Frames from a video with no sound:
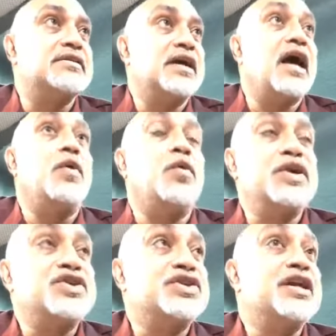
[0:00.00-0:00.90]
I
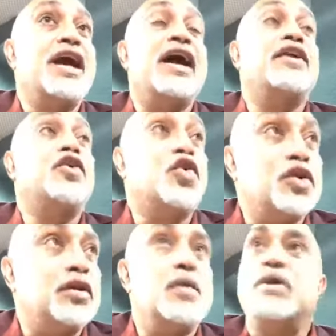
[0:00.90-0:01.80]
wish I could,
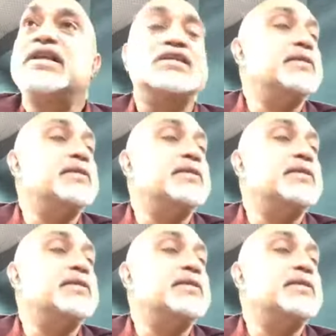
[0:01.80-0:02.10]
but it's